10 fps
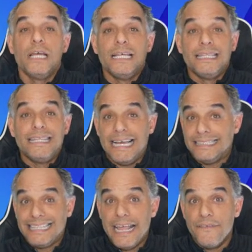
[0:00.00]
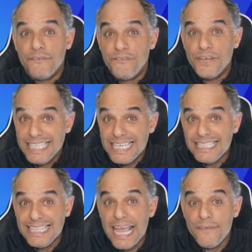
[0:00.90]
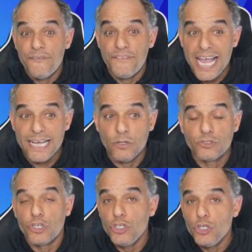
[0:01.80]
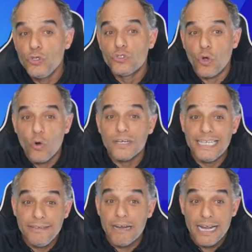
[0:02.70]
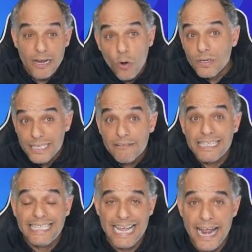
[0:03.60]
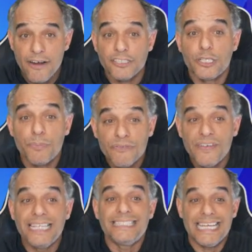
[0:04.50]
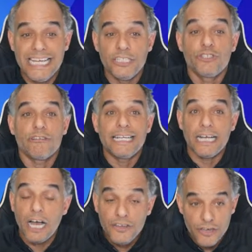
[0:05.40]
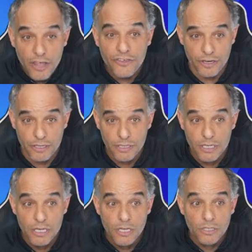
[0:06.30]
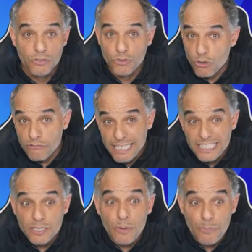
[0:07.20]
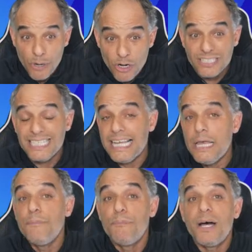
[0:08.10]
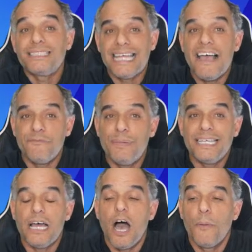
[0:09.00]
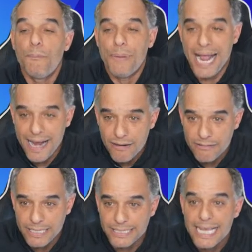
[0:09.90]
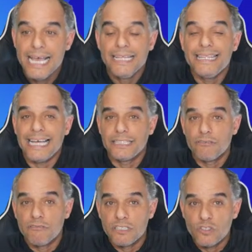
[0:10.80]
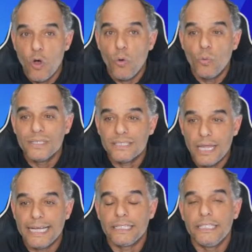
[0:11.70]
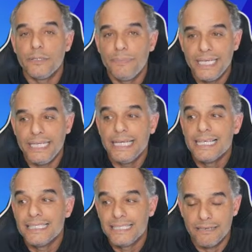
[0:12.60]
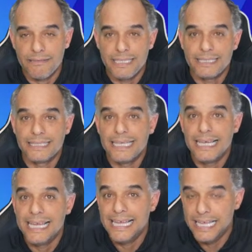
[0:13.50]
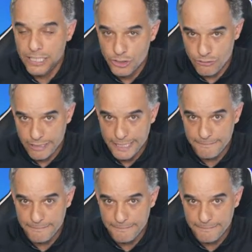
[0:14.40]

that they fail to use ordinary care to prevent injuring another. To a reasonable person, it must have been apparent that the result was likely to be serious injury.